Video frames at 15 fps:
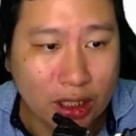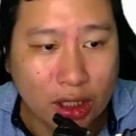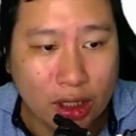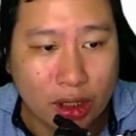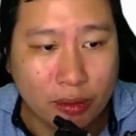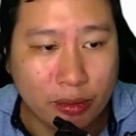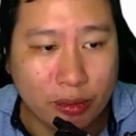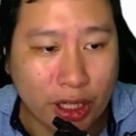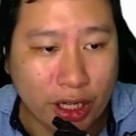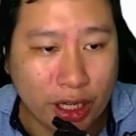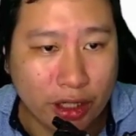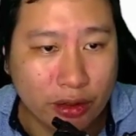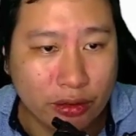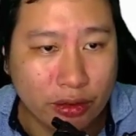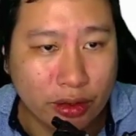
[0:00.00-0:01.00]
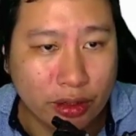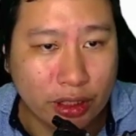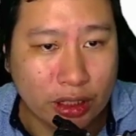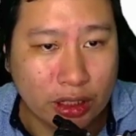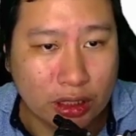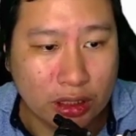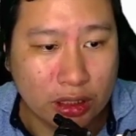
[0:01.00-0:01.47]
but I don't think
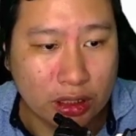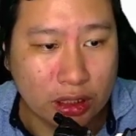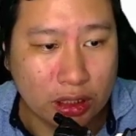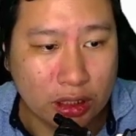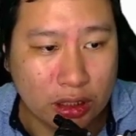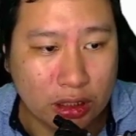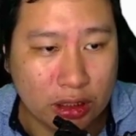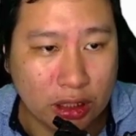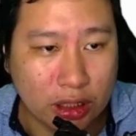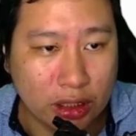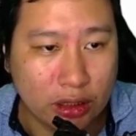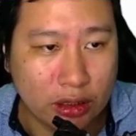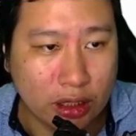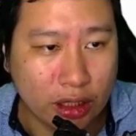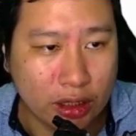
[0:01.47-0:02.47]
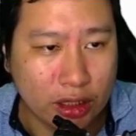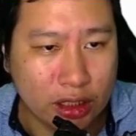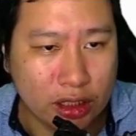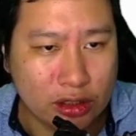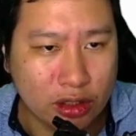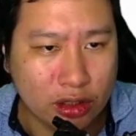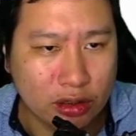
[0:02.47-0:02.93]
uh, I, I think it's
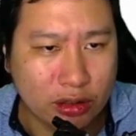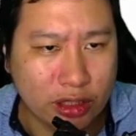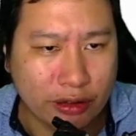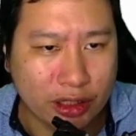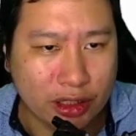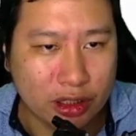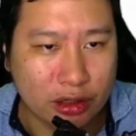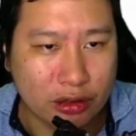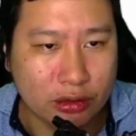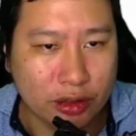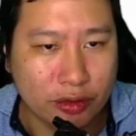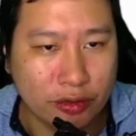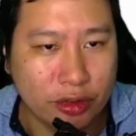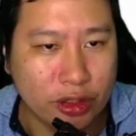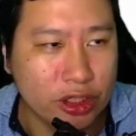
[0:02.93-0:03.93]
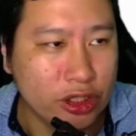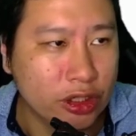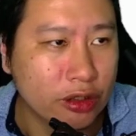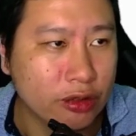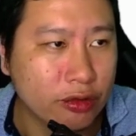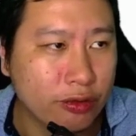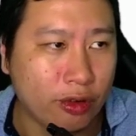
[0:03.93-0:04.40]
all directed to the
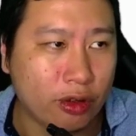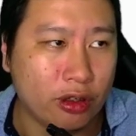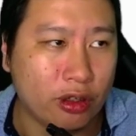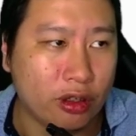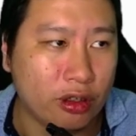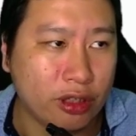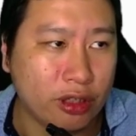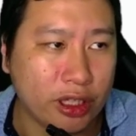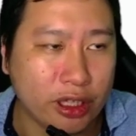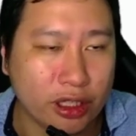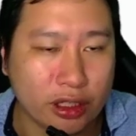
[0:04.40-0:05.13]
v4 right now